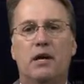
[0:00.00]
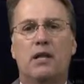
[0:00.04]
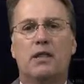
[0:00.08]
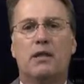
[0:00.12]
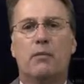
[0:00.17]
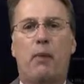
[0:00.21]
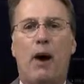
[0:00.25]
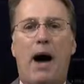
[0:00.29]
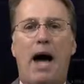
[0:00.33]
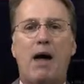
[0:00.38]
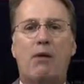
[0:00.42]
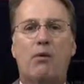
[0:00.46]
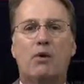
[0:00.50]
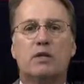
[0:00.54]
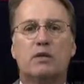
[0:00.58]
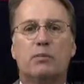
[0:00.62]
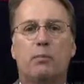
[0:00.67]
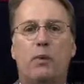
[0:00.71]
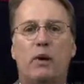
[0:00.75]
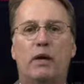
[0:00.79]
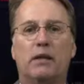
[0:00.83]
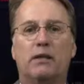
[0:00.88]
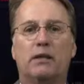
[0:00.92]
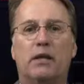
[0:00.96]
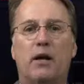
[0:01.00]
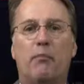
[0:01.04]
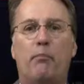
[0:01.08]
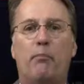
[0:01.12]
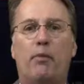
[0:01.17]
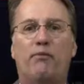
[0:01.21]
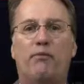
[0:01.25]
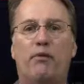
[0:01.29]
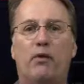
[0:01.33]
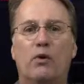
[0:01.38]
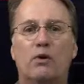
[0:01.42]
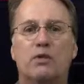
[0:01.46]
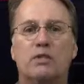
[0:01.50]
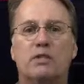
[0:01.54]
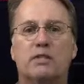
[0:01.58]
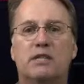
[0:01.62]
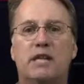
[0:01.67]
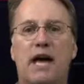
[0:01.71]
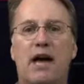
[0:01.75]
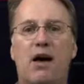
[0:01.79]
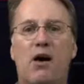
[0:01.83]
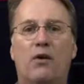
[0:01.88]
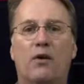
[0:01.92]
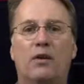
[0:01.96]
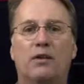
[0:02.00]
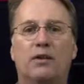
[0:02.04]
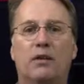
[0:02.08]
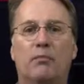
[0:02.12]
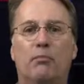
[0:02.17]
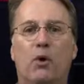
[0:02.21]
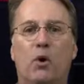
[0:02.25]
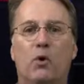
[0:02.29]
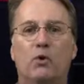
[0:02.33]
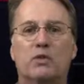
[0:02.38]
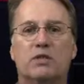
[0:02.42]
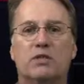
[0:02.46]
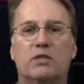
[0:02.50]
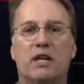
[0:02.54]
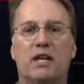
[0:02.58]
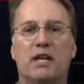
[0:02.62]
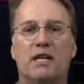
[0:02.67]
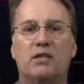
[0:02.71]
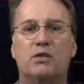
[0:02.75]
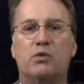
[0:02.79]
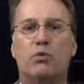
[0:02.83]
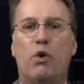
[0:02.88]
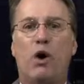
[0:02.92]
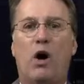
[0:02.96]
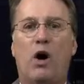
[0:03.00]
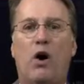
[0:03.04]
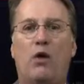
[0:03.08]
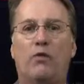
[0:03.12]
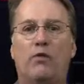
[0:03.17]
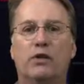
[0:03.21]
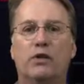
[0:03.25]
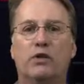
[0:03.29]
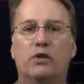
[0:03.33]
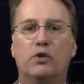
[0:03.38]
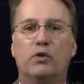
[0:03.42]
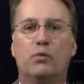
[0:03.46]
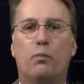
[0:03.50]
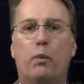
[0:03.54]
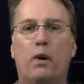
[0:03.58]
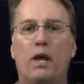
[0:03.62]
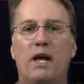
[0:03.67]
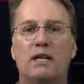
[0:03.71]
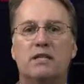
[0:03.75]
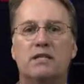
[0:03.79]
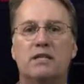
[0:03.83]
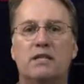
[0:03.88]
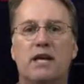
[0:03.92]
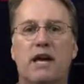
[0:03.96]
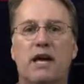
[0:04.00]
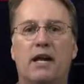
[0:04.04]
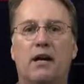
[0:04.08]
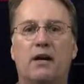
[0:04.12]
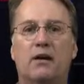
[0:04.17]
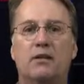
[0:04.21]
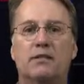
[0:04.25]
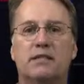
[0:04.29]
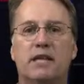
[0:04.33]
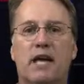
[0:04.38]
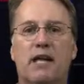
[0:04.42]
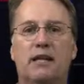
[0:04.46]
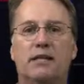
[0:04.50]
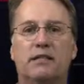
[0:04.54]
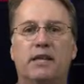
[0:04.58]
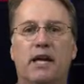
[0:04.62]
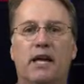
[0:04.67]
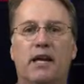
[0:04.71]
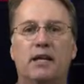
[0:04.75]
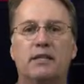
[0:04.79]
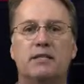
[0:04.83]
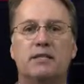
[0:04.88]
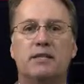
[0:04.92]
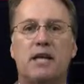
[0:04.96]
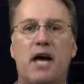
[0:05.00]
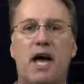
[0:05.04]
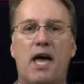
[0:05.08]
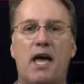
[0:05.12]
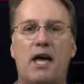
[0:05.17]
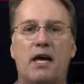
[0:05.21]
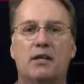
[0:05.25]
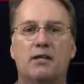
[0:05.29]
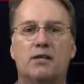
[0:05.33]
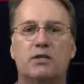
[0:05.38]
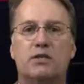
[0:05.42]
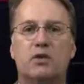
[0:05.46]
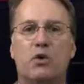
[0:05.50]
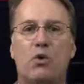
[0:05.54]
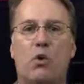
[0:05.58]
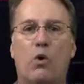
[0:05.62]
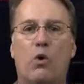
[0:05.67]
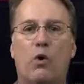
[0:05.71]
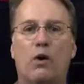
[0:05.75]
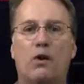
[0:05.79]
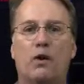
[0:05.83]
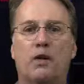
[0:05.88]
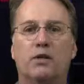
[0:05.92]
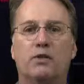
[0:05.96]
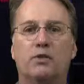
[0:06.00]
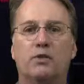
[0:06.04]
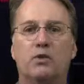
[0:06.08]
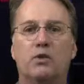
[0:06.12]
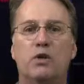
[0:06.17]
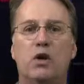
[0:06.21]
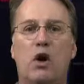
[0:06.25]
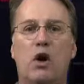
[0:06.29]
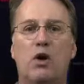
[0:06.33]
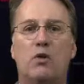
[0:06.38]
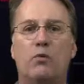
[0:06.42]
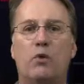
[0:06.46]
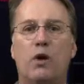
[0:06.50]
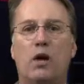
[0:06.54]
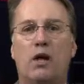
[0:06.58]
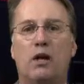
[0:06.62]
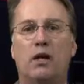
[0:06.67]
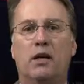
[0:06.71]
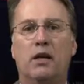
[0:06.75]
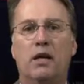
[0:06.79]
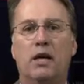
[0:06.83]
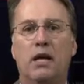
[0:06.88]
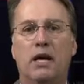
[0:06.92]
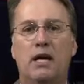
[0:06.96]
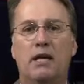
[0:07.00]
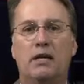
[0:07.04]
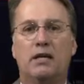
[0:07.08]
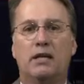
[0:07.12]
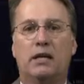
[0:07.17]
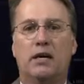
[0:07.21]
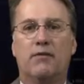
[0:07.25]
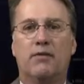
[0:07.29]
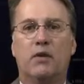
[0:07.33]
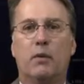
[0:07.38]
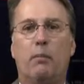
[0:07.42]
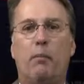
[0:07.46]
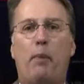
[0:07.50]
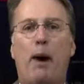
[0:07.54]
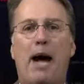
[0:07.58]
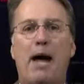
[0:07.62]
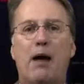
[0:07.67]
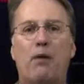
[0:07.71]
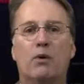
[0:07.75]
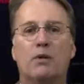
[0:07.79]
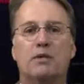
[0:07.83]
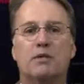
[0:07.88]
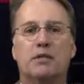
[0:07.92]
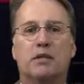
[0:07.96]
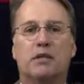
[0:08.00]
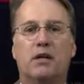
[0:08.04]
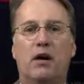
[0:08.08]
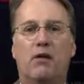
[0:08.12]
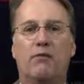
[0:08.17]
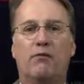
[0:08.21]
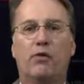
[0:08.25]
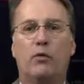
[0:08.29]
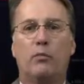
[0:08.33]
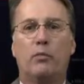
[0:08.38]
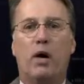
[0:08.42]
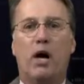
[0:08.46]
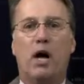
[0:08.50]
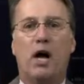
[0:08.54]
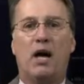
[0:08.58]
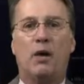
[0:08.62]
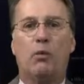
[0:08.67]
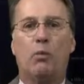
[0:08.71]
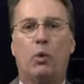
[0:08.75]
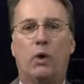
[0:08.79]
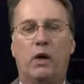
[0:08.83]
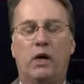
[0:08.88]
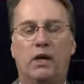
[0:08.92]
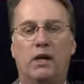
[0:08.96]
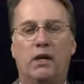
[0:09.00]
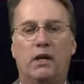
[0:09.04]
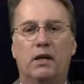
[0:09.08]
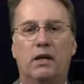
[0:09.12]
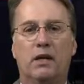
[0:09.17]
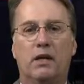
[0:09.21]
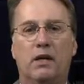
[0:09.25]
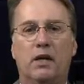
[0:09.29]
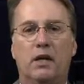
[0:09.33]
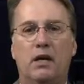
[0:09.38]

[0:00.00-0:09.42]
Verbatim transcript: The Pirates picked up a first down at the Moses Lake 12, and two plays later, Santana Sias scored on a two yard run to give the Pirates the come from behind win.